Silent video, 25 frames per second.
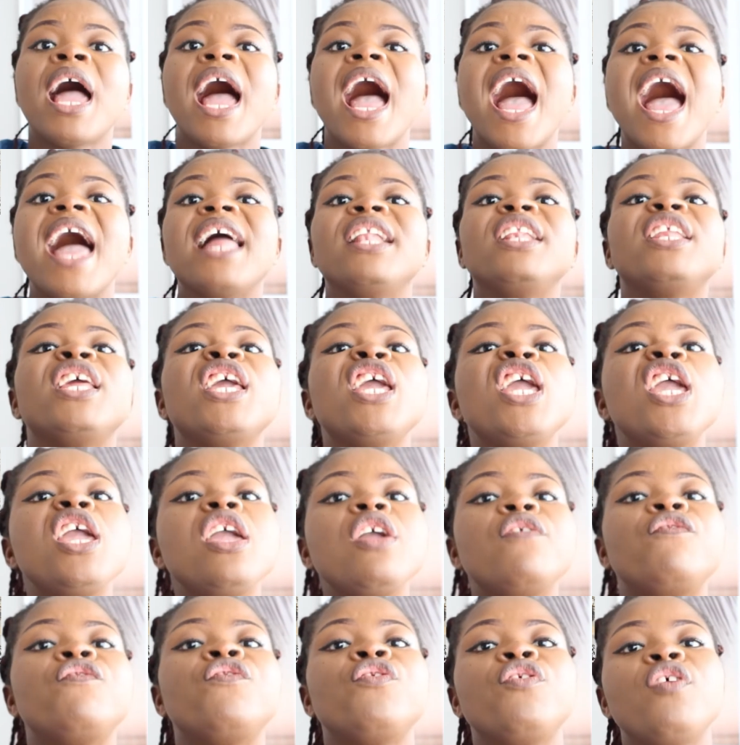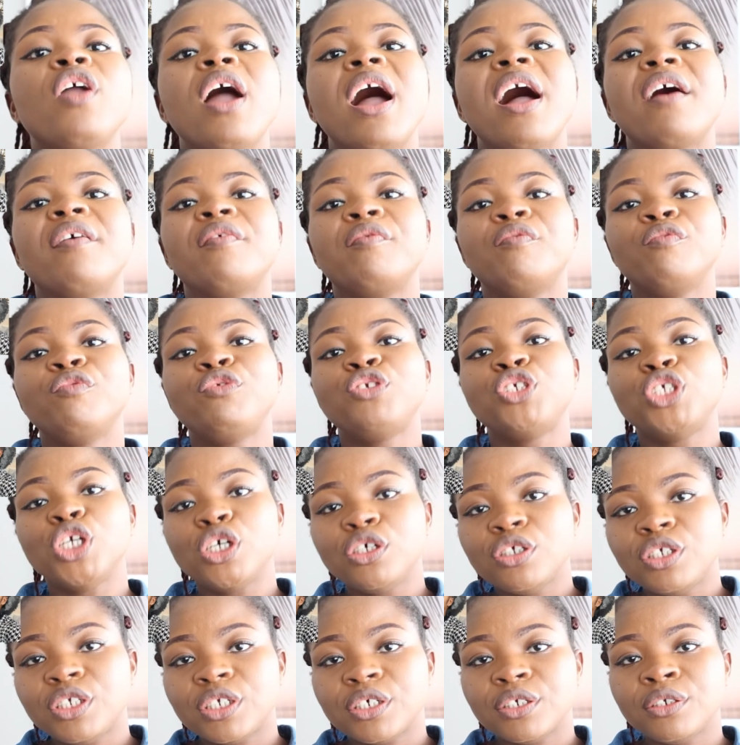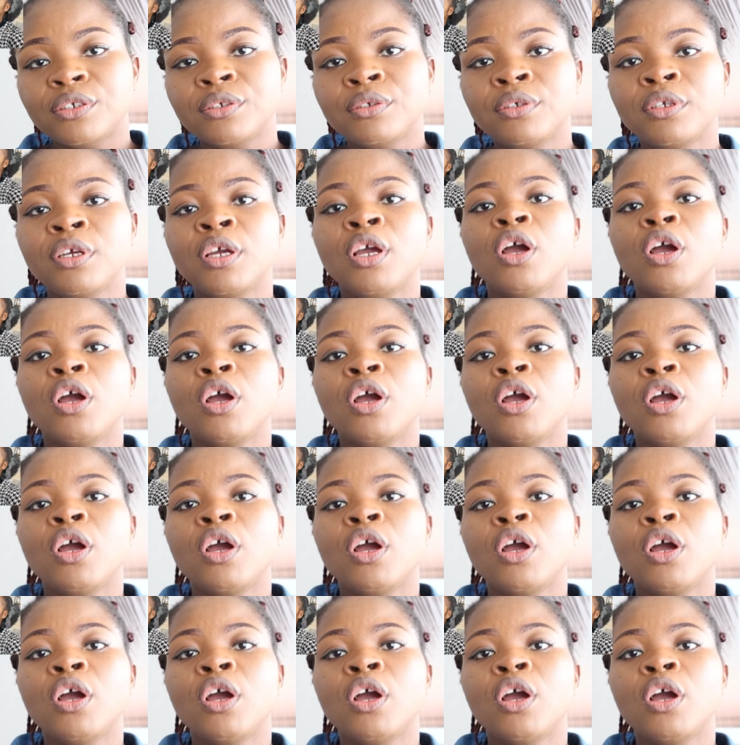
And if you are chosen,